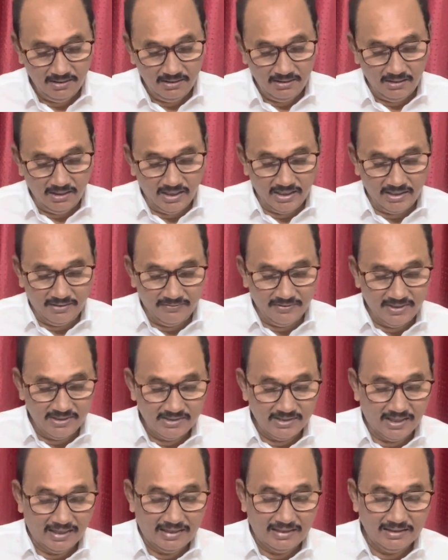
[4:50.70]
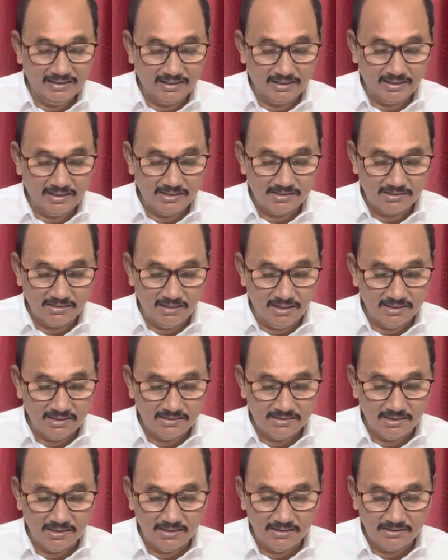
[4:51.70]
Likewise, another case law is
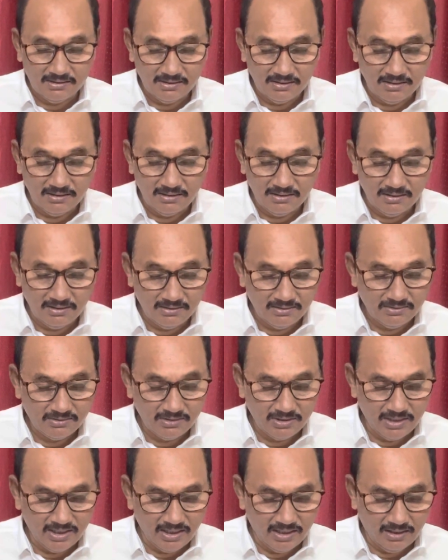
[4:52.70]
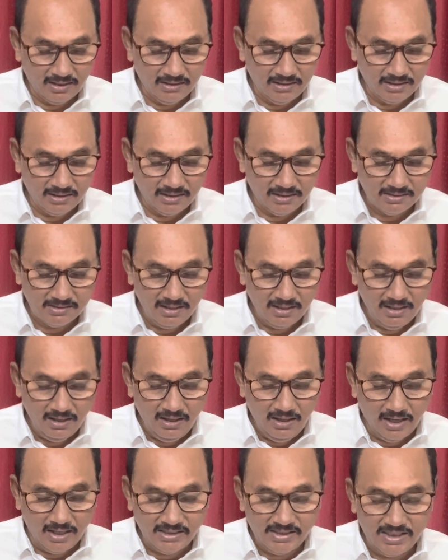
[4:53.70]
there, that is
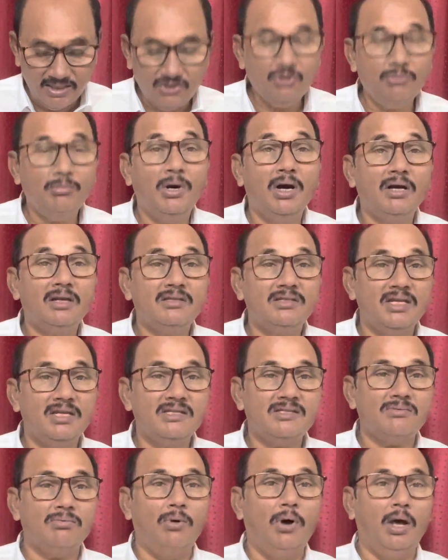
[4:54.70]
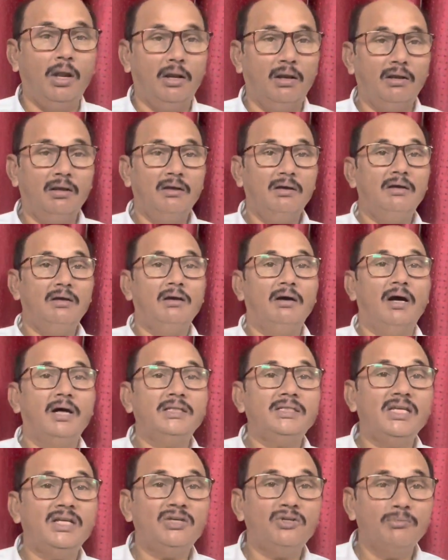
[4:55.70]
Ajay Kumar Jaiswal.
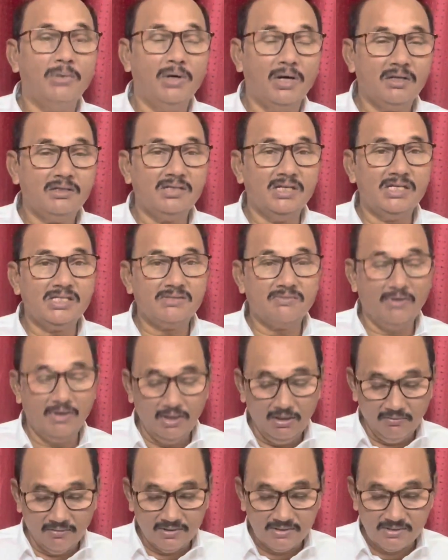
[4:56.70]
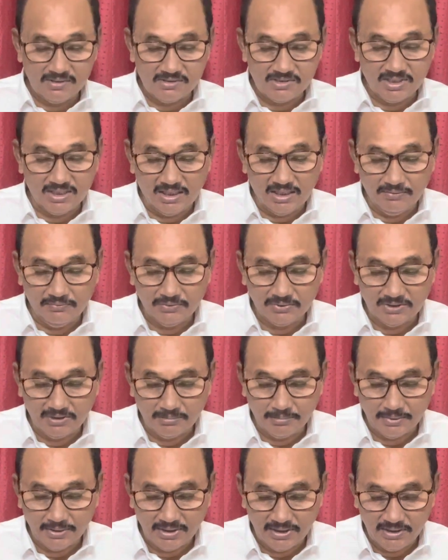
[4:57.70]
Ajay Kumar Jaiswal versus State of Uttar
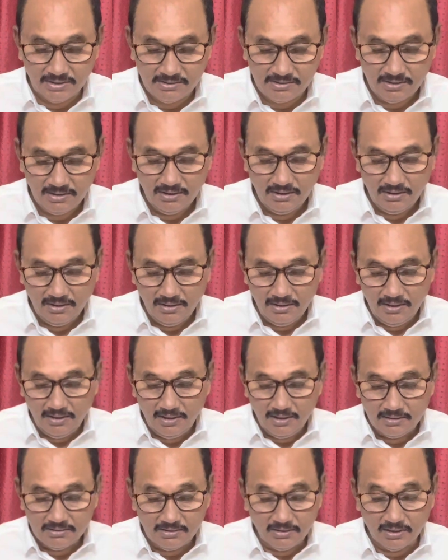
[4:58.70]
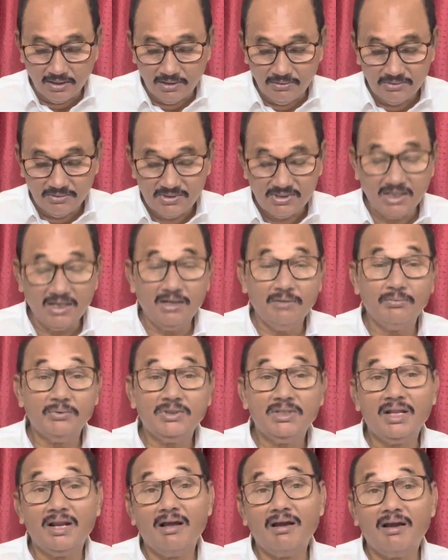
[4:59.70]
Pradesh, sorry, State of
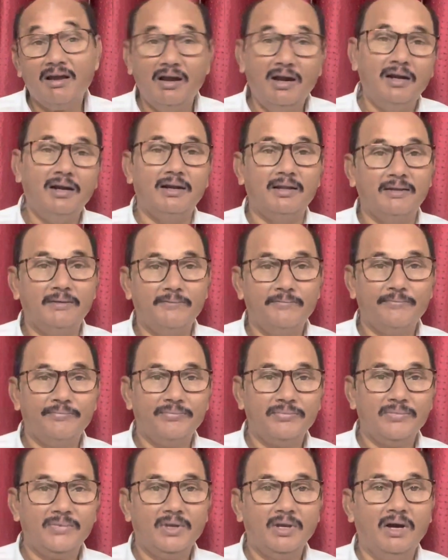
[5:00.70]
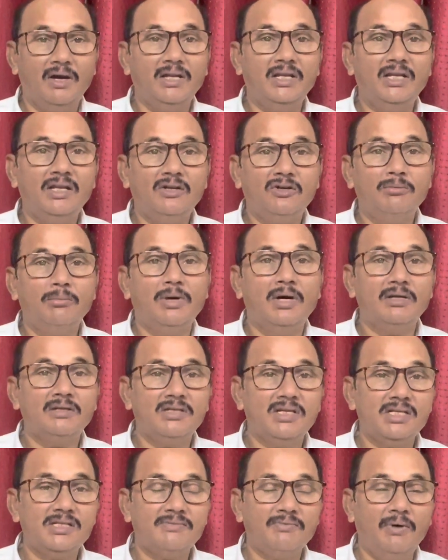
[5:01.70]
Uttarakhand, Anil Kumar
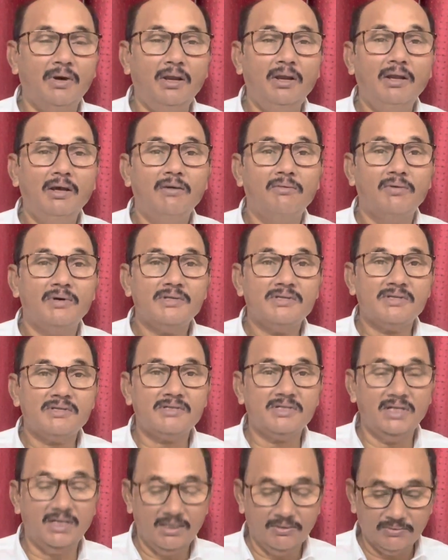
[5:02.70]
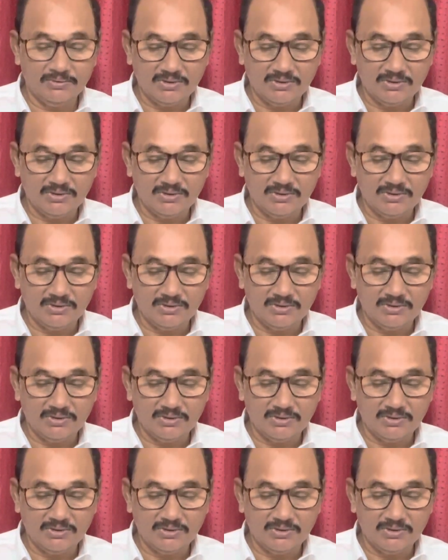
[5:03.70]
Jaiswal versus State of